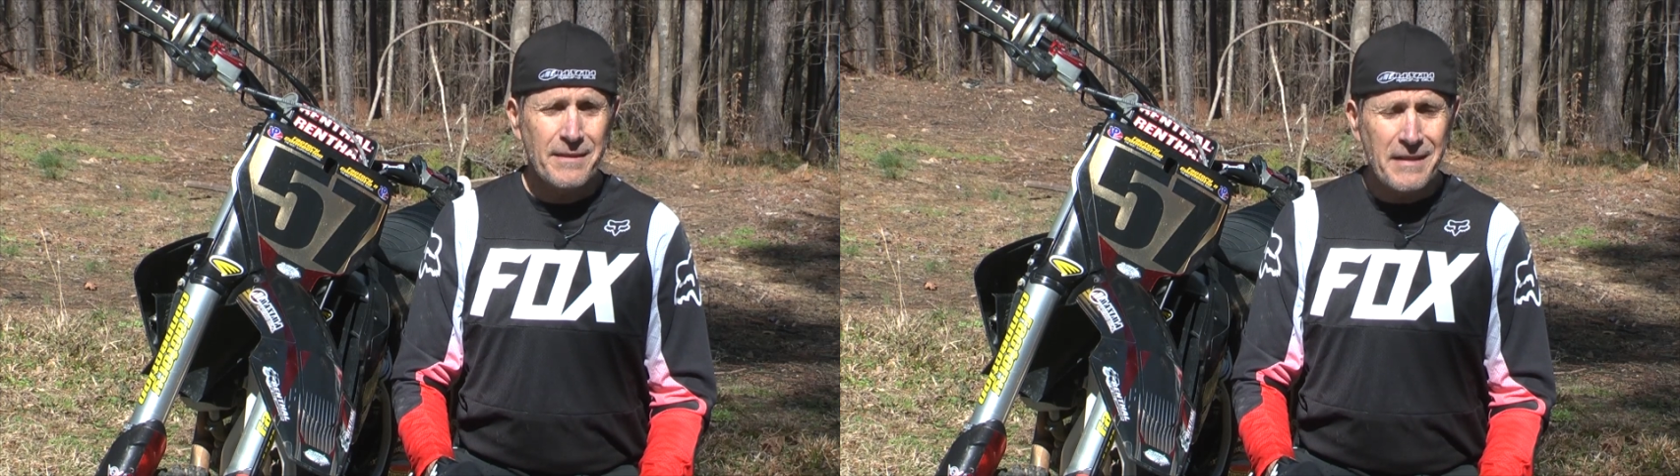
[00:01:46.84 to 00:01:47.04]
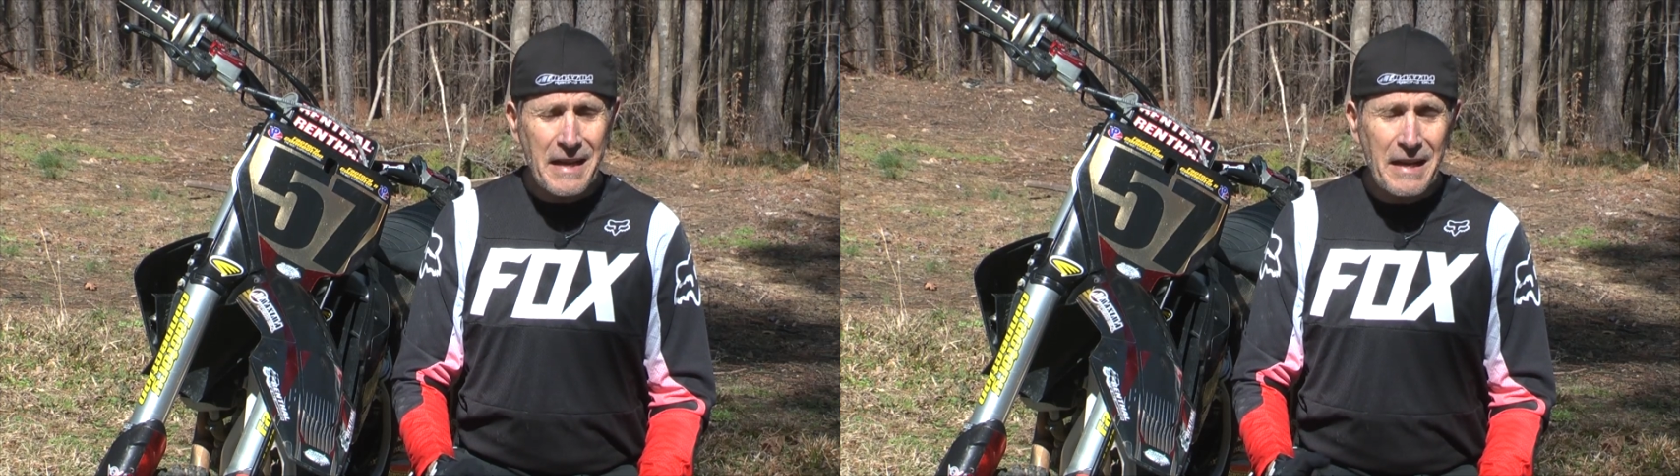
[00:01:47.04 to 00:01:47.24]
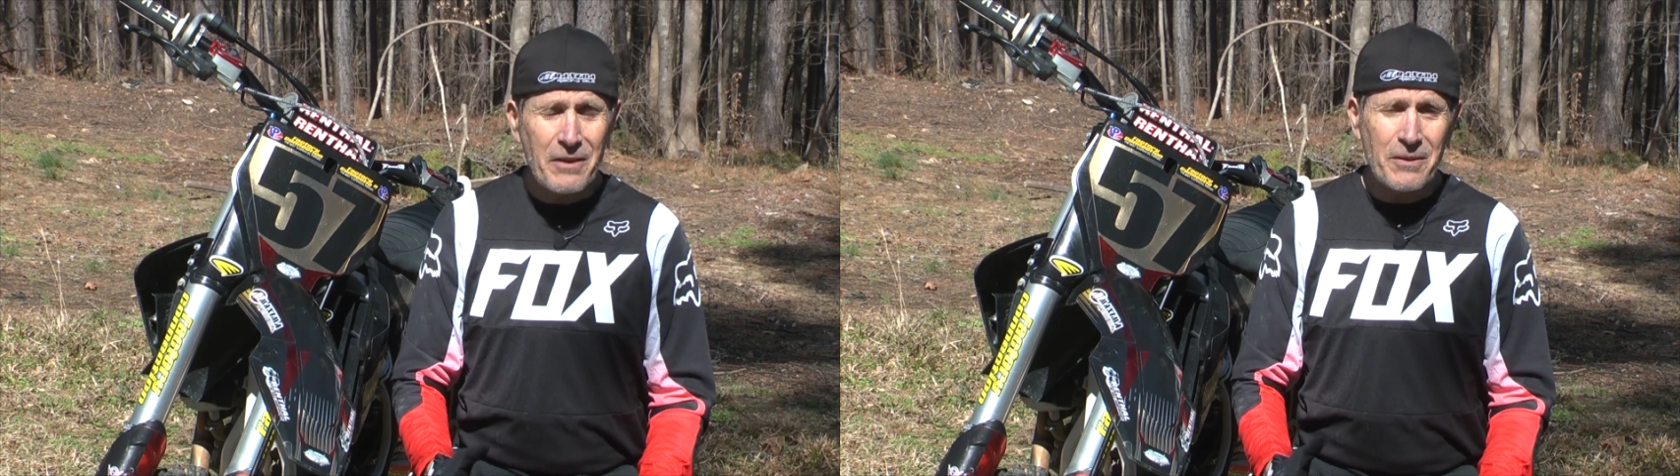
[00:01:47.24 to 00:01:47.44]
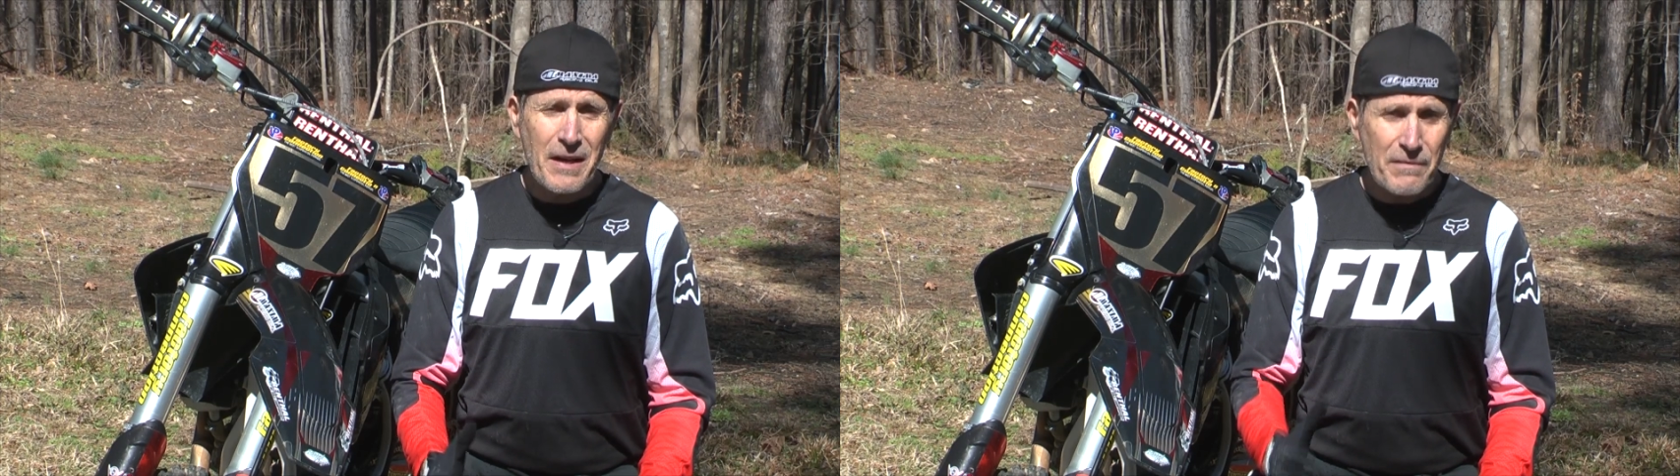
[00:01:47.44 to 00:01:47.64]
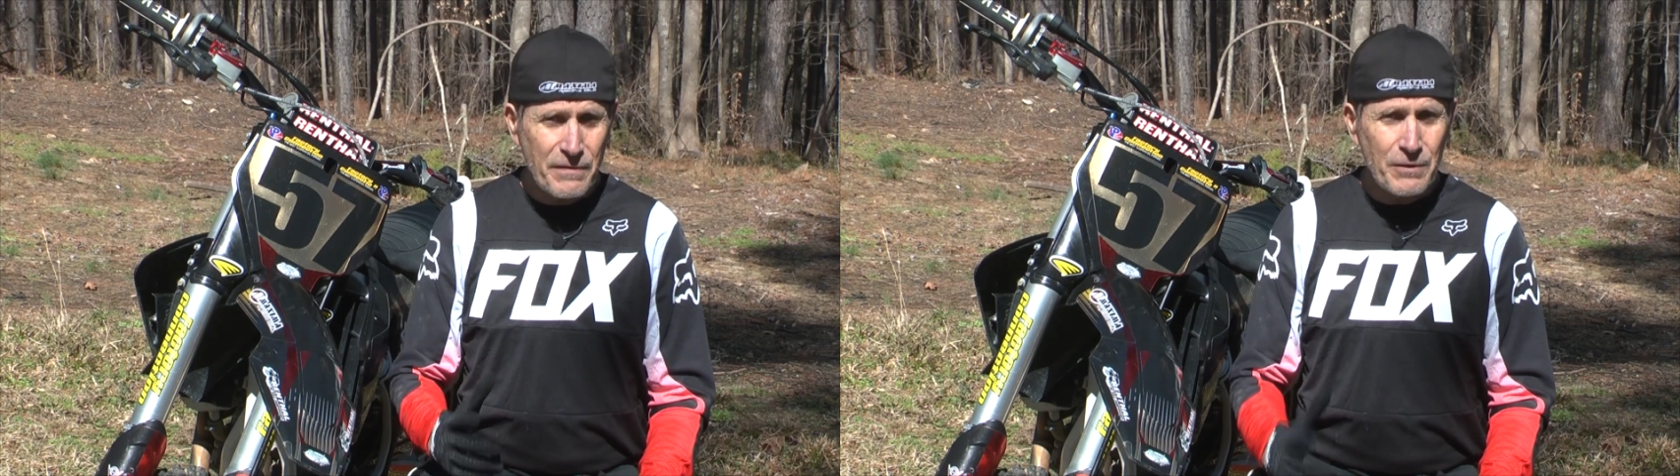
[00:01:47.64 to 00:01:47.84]
Now
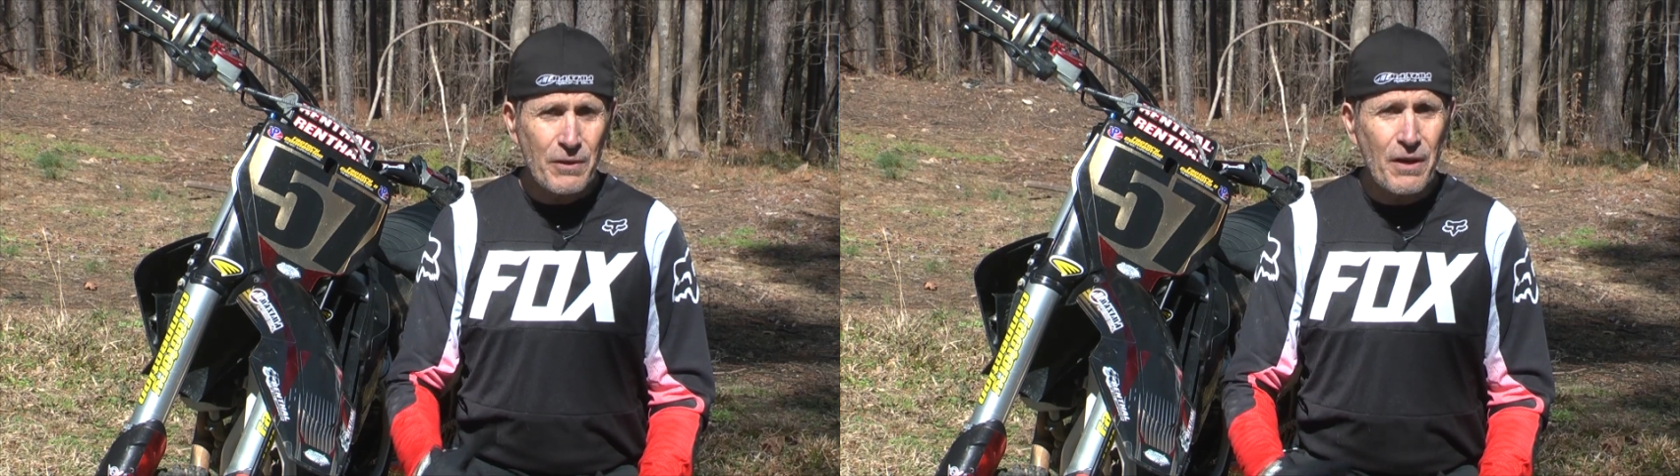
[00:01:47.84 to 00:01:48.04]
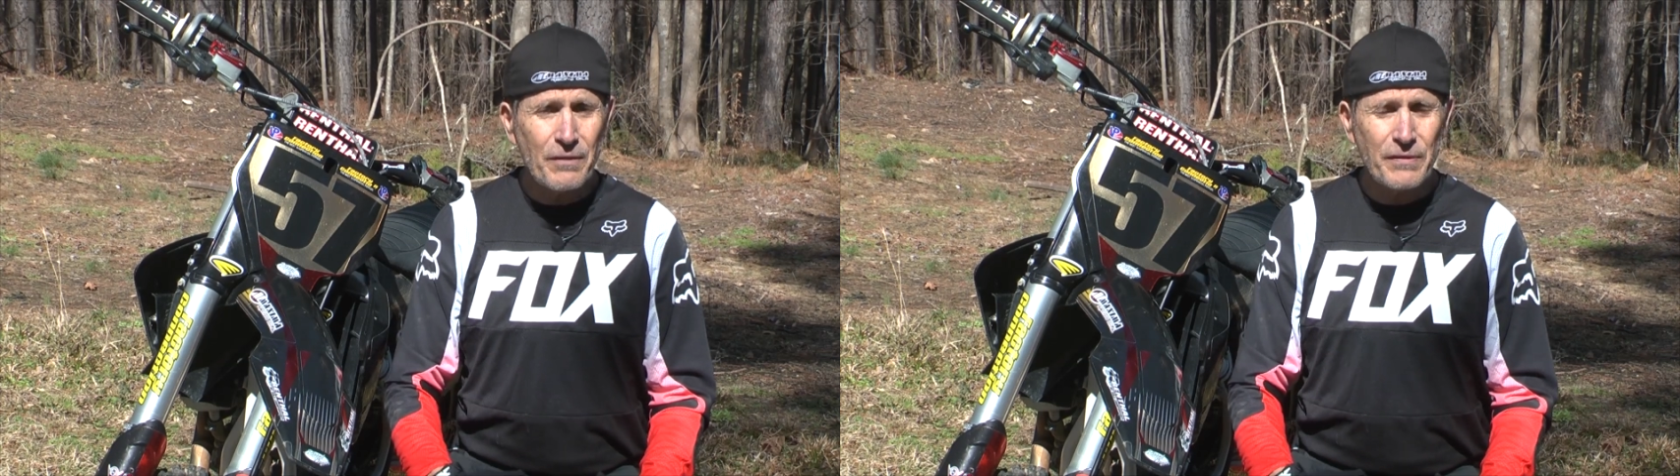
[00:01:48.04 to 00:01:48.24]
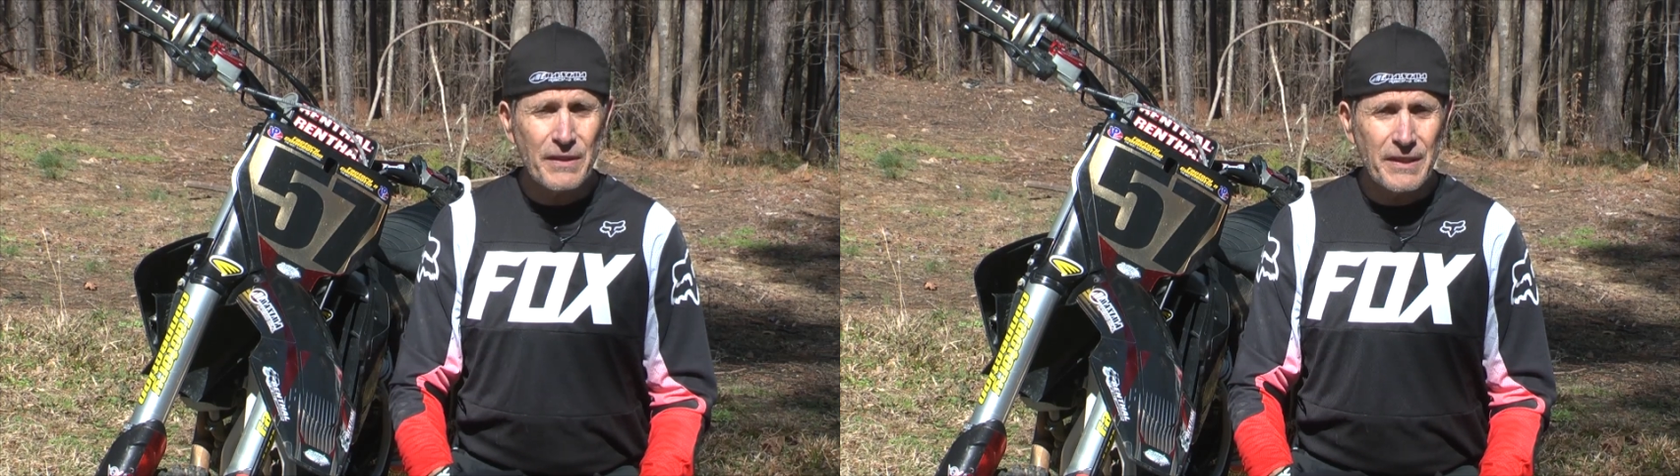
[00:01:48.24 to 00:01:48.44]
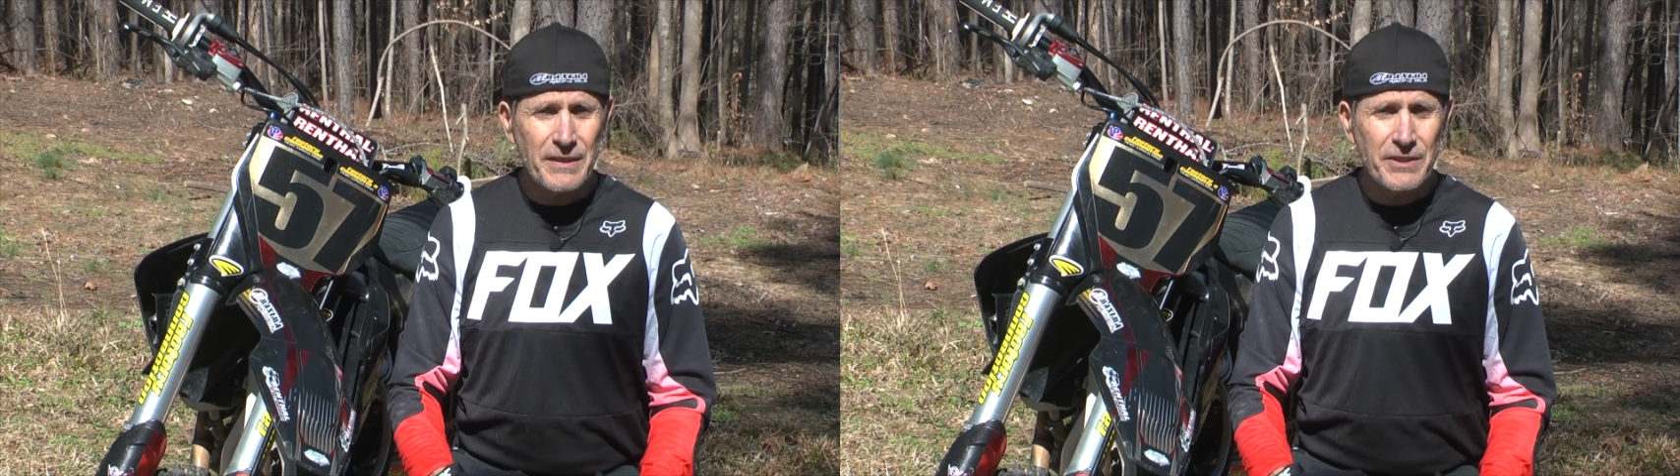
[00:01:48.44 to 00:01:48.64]
I feel confident